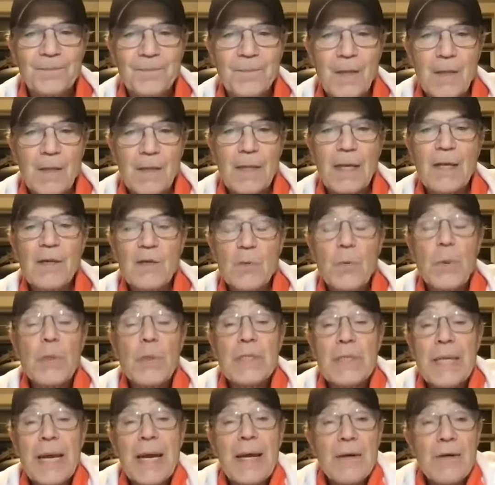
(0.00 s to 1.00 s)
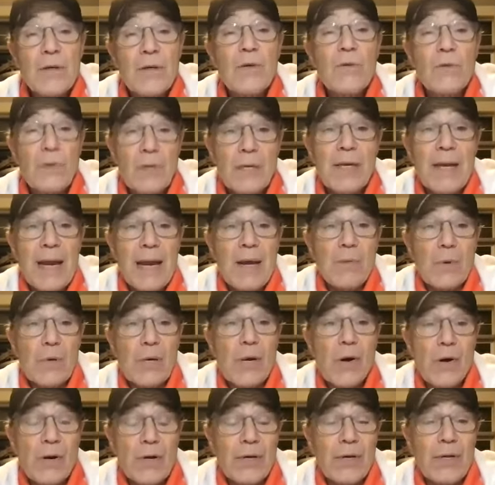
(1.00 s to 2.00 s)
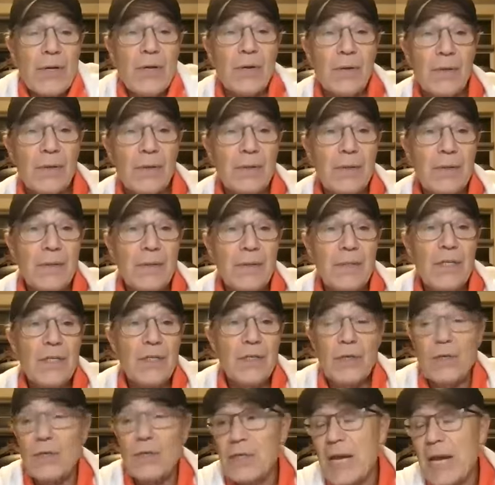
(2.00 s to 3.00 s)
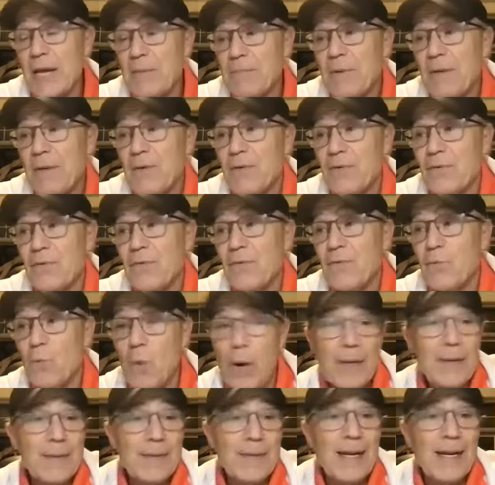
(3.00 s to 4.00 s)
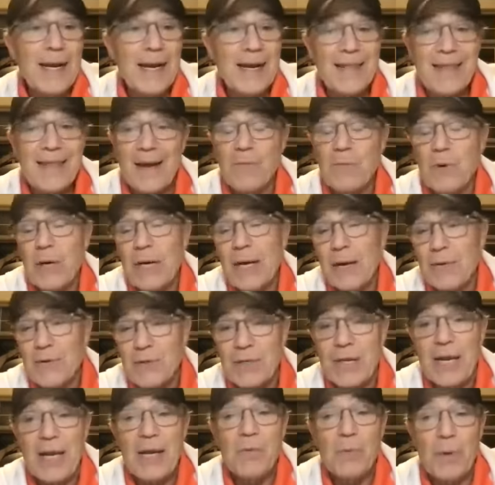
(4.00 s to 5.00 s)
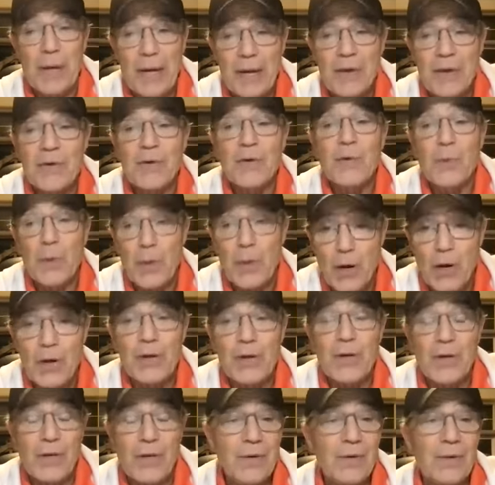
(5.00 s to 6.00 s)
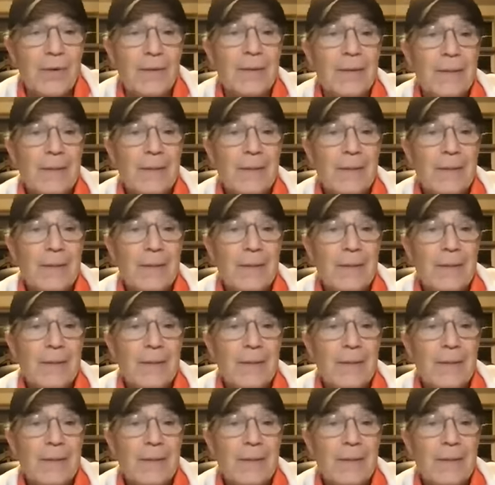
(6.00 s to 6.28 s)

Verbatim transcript: The things we say and do today would honor you. Jesus, take me through one day that what I say and what I do would honor you.